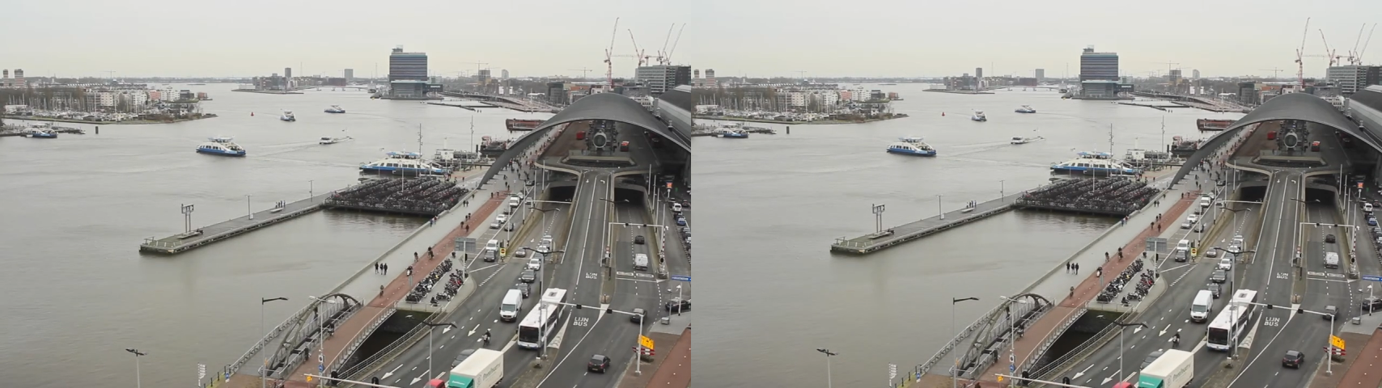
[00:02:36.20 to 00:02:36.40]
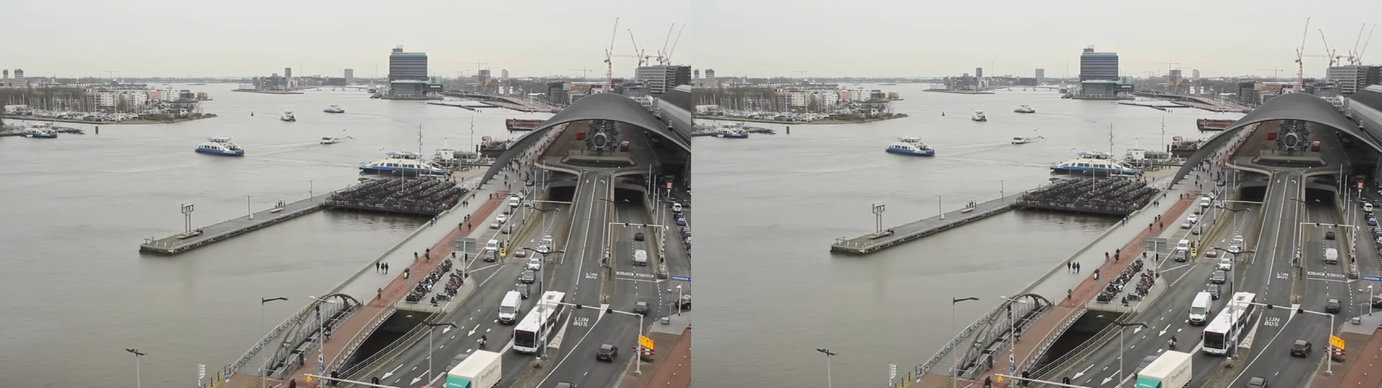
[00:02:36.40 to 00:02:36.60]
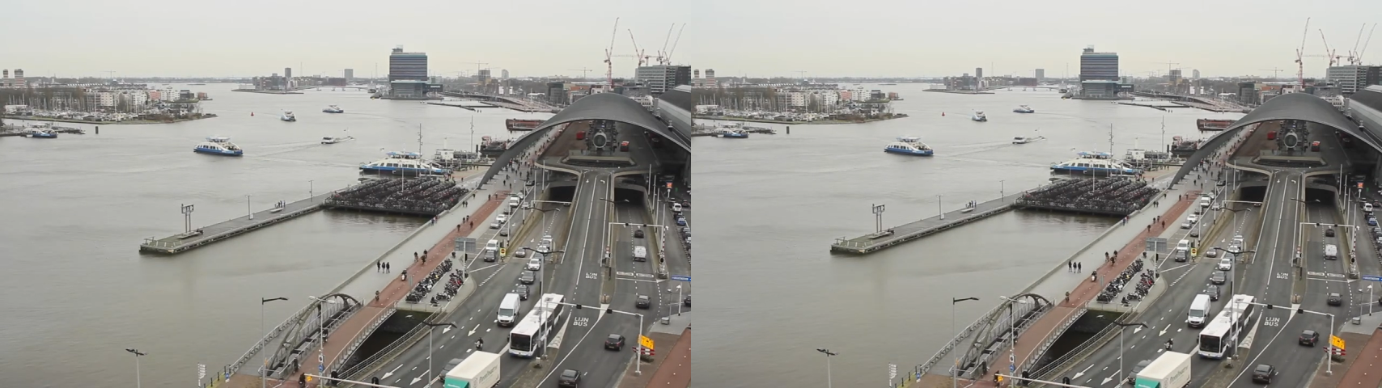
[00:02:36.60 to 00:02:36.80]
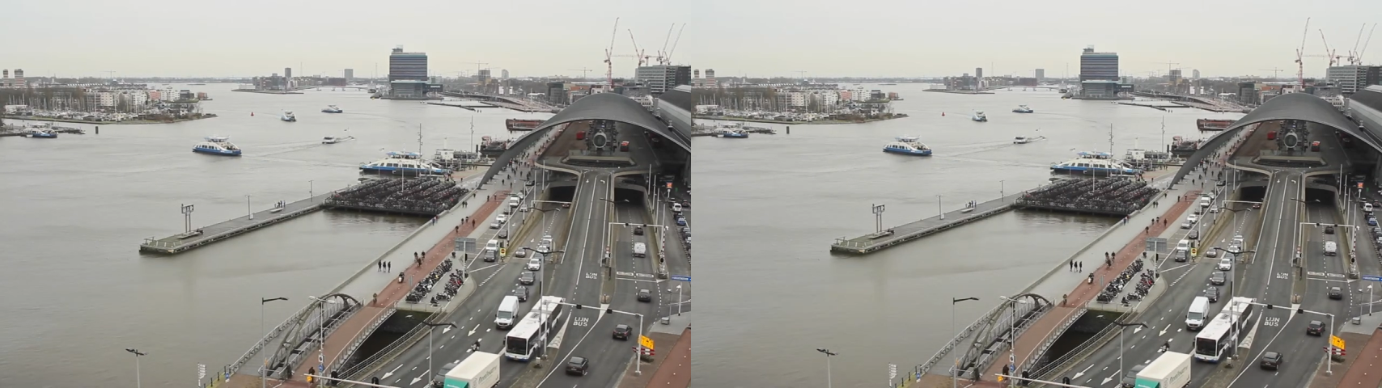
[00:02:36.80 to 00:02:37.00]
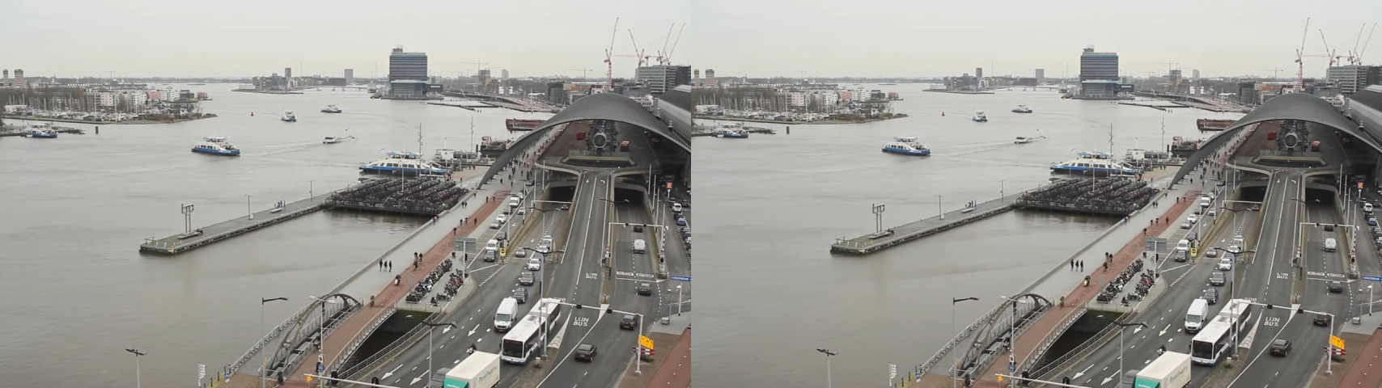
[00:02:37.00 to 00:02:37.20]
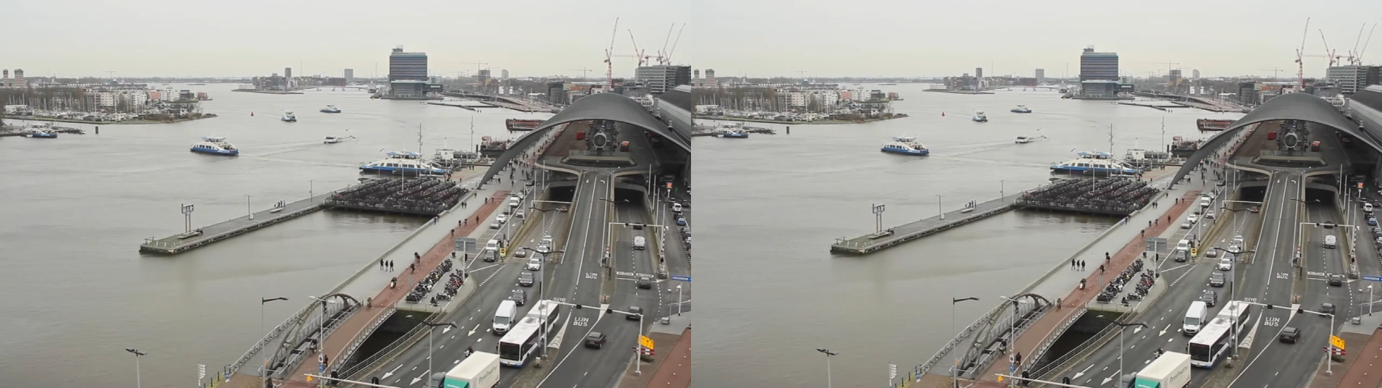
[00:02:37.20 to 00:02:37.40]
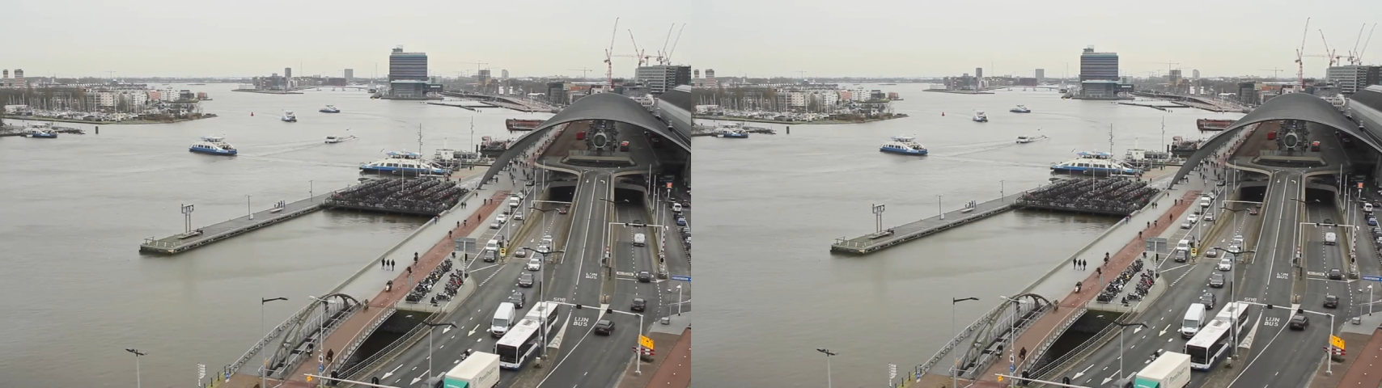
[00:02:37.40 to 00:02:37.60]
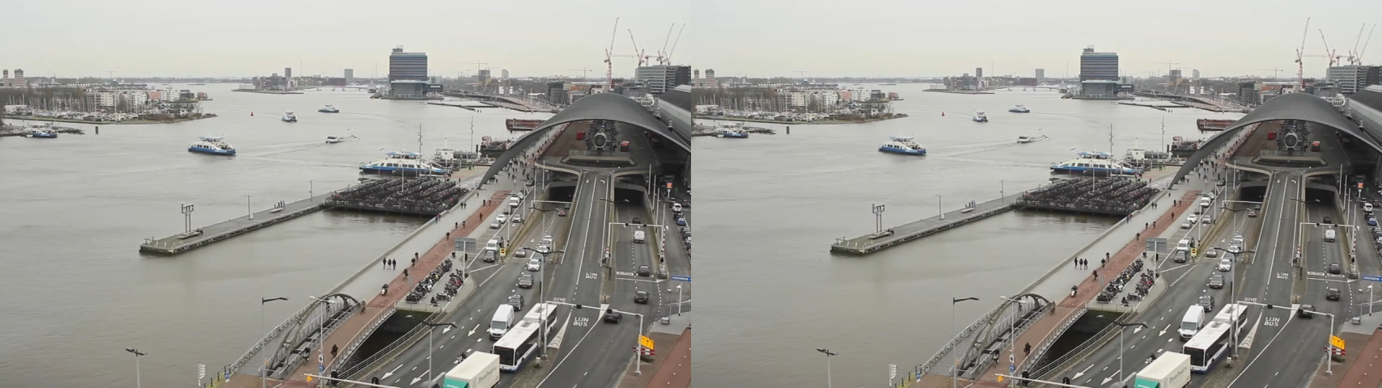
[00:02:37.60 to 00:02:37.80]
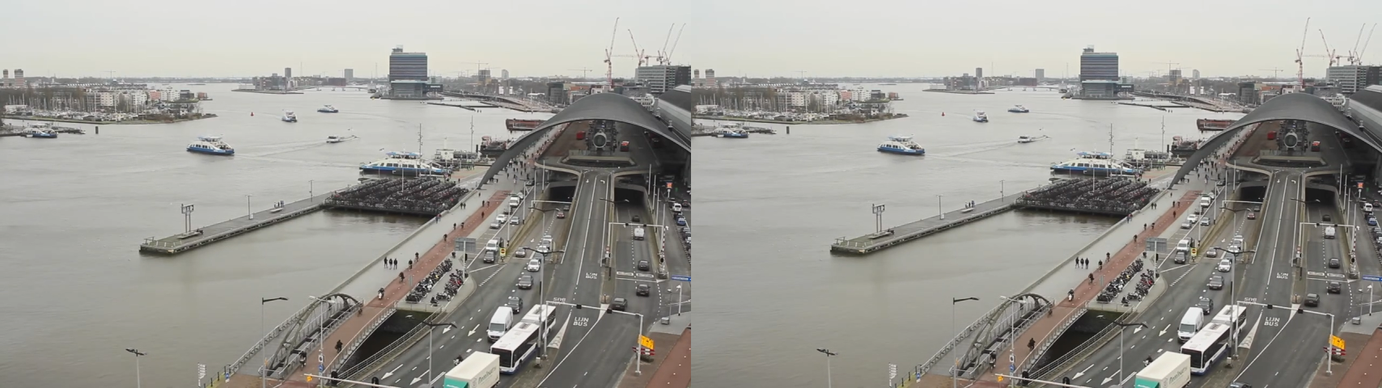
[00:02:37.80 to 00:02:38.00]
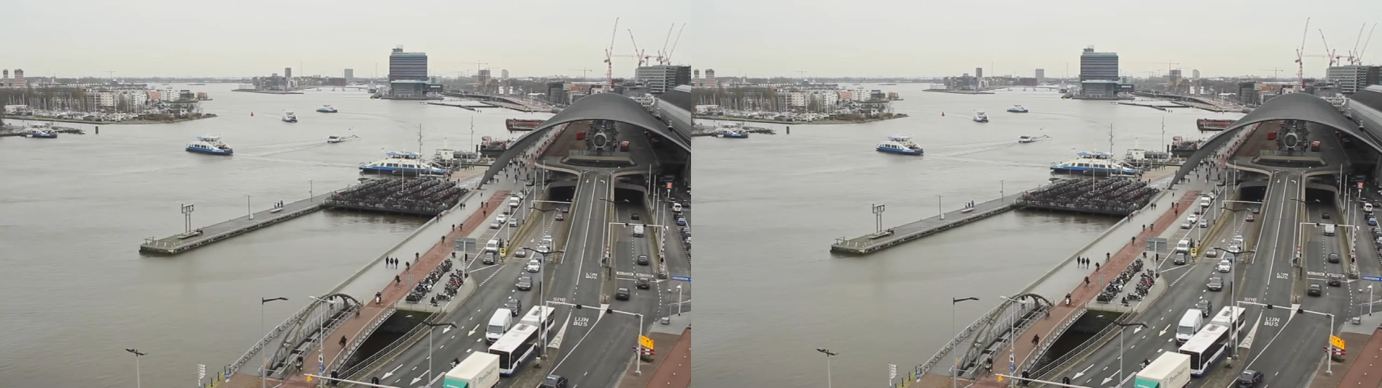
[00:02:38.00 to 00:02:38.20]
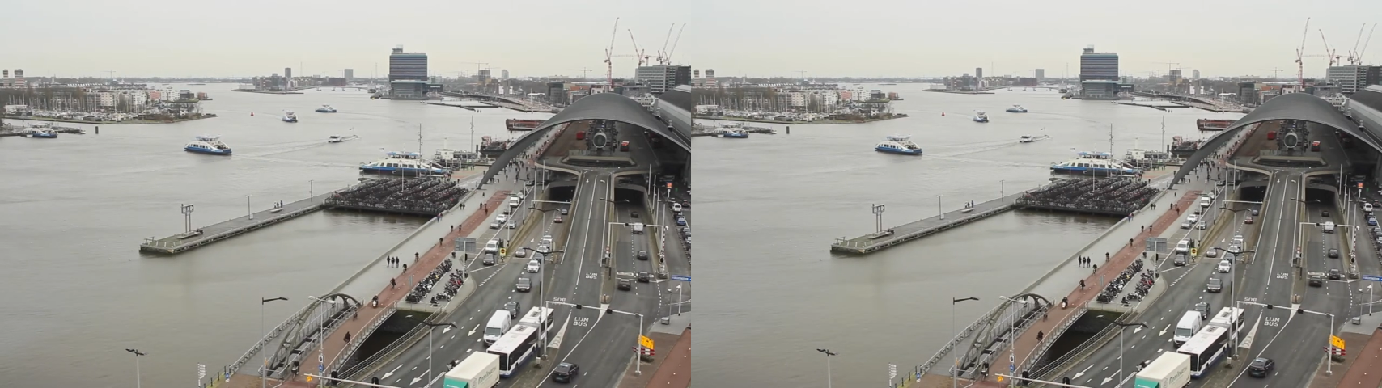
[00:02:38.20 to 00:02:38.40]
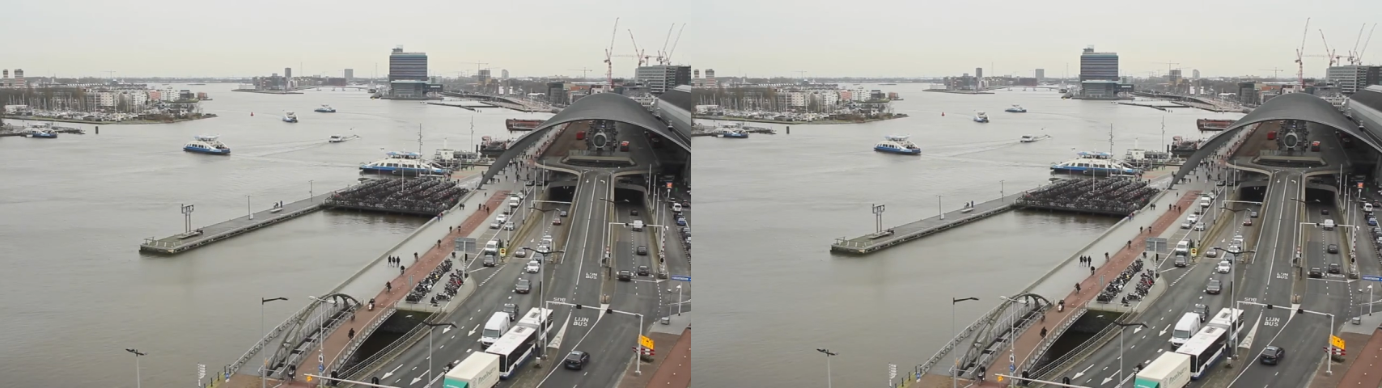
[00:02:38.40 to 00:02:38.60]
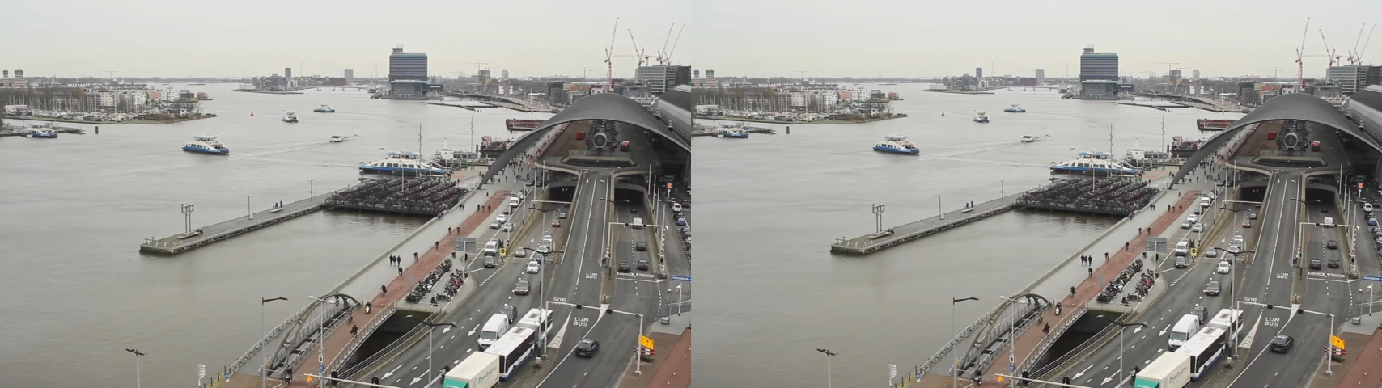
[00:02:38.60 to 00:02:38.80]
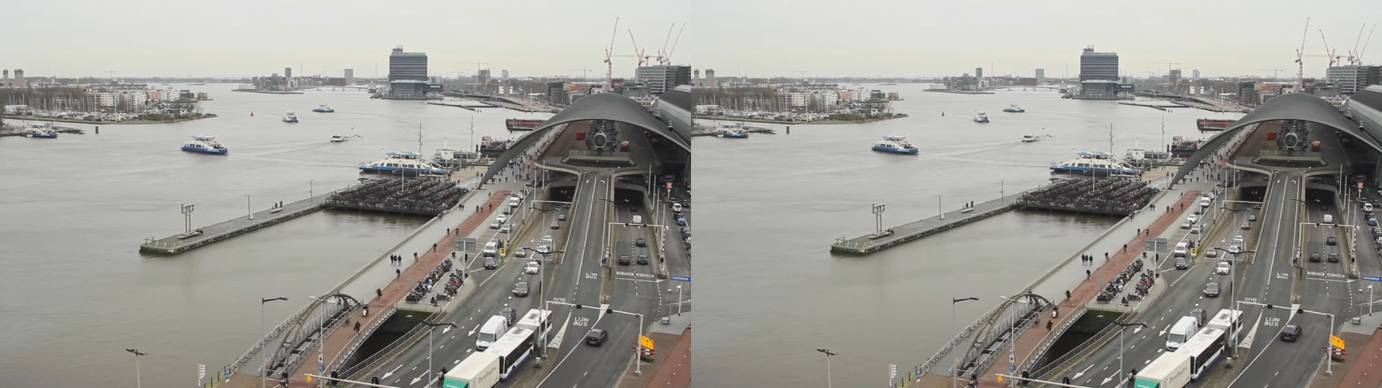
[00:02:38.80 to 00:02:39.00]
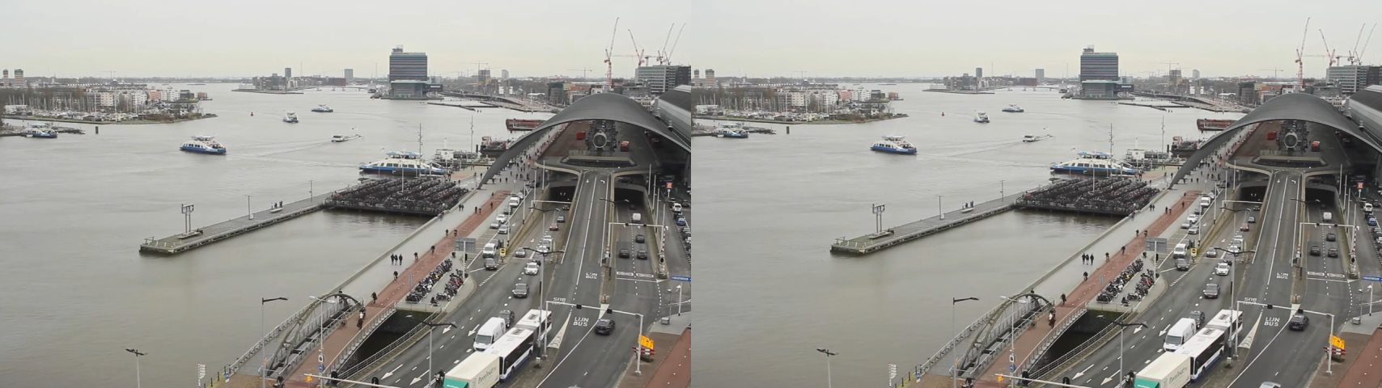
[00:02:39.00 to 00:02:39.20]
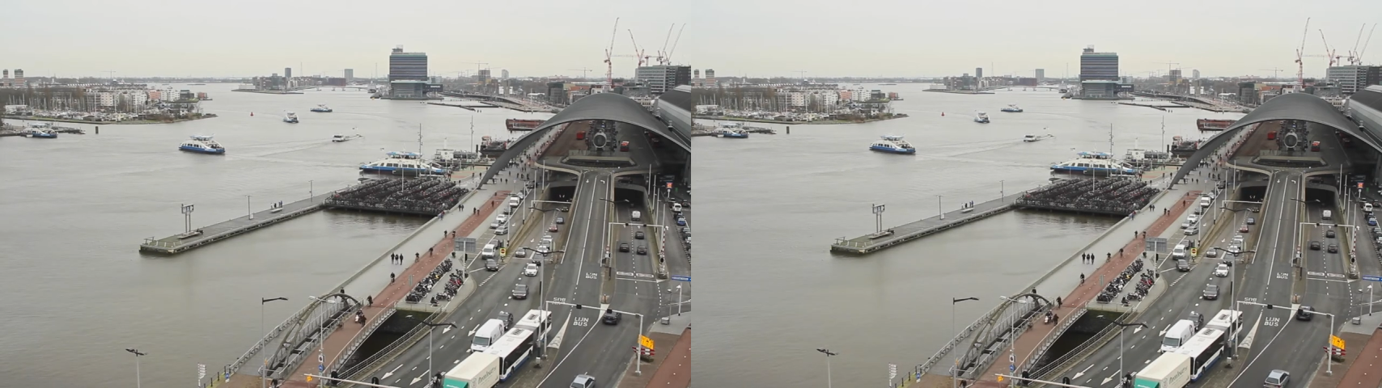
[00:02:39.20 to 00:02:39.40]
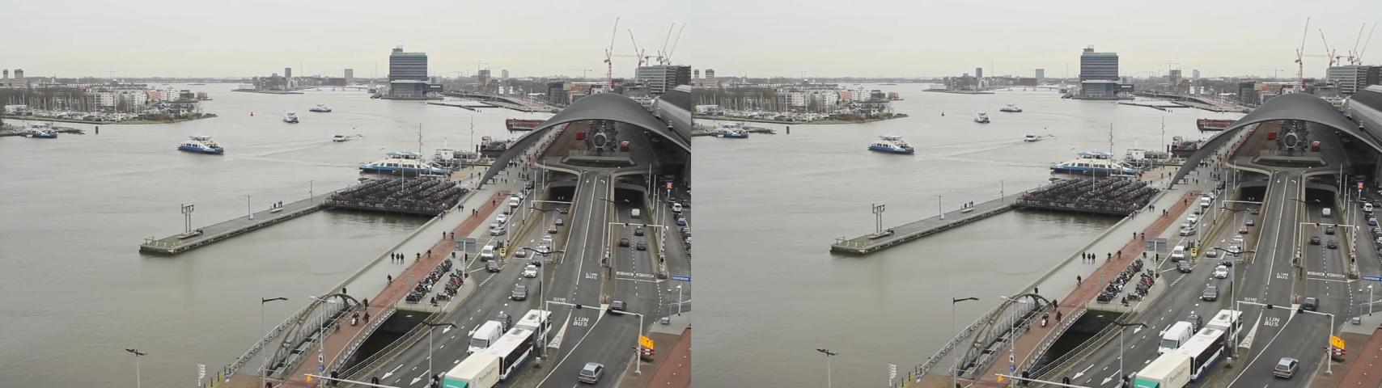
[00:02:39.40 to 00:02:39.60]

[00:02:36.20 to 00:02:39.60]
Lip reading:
Nobody's mouth can be seen.